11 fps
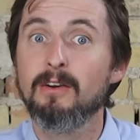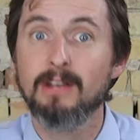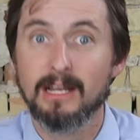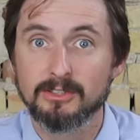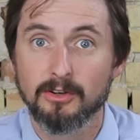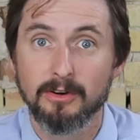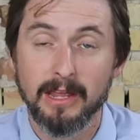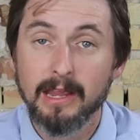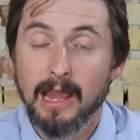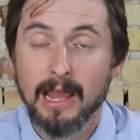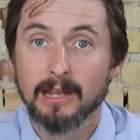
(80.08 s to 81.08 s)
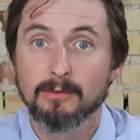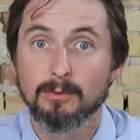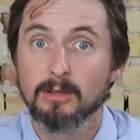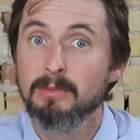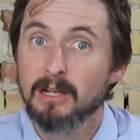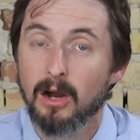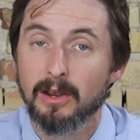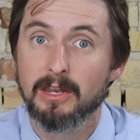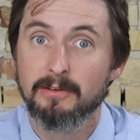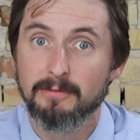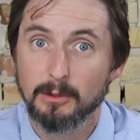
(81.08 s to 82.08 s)
there yesterday and will be
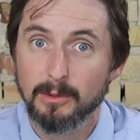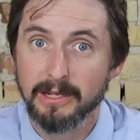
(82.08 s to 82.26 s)
gone in a few